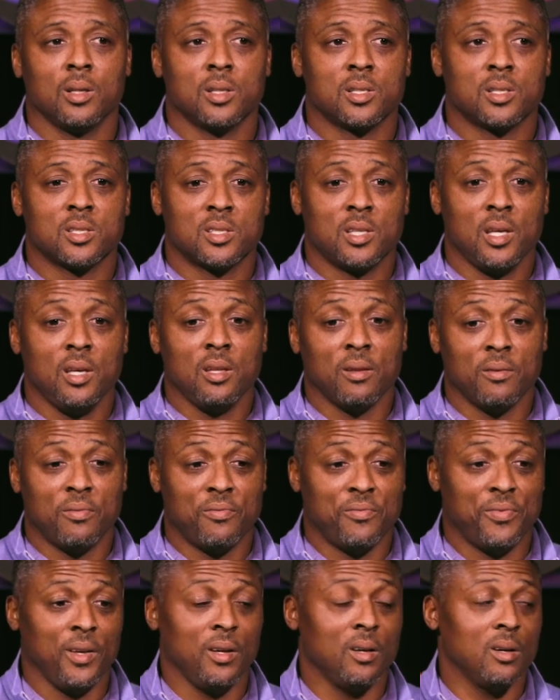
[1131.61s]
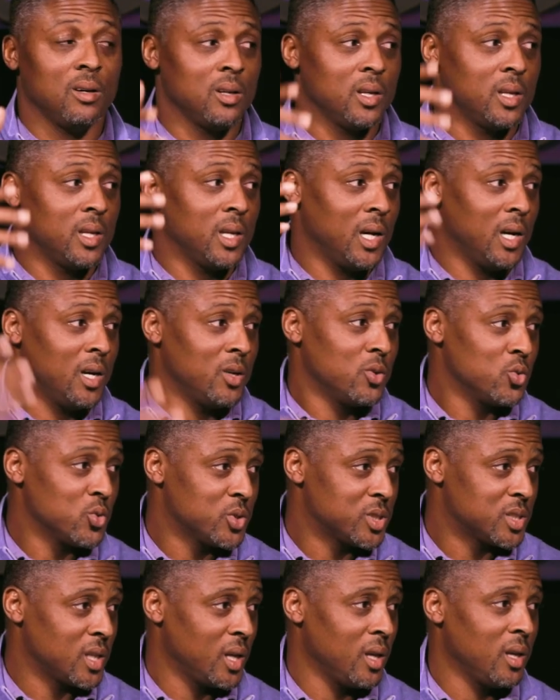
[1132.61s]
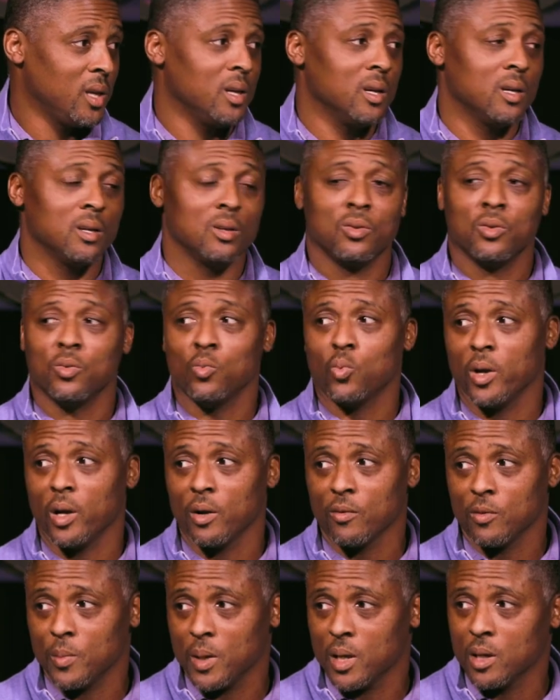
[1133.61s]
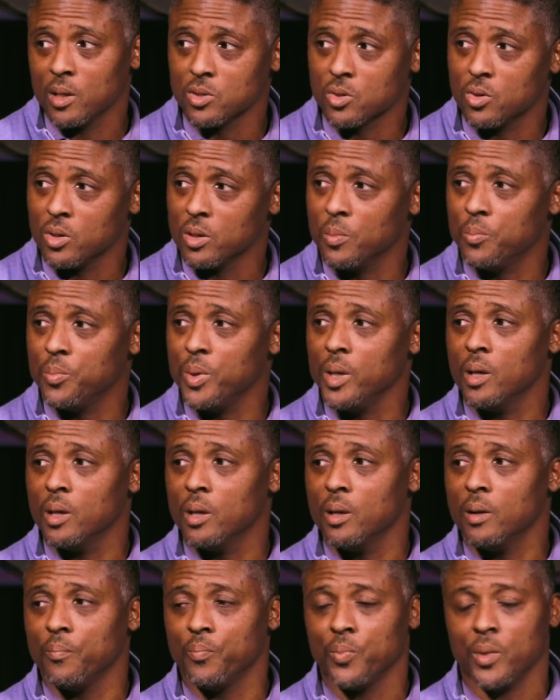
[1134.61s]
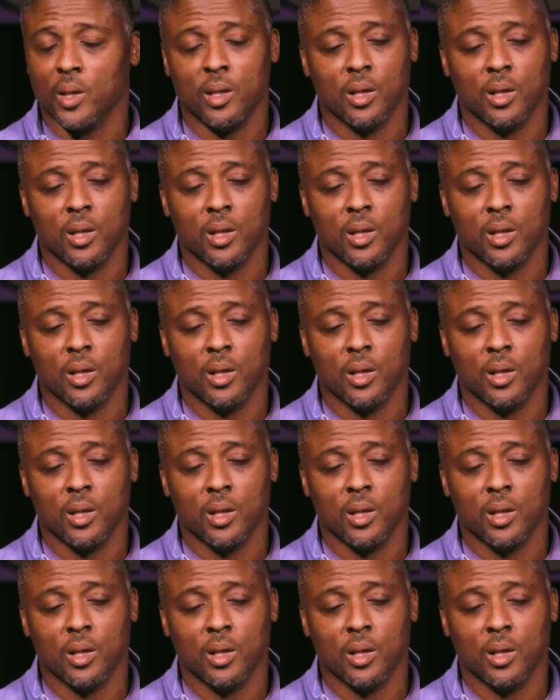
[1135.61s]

see the field and understand where everybody's going to be at.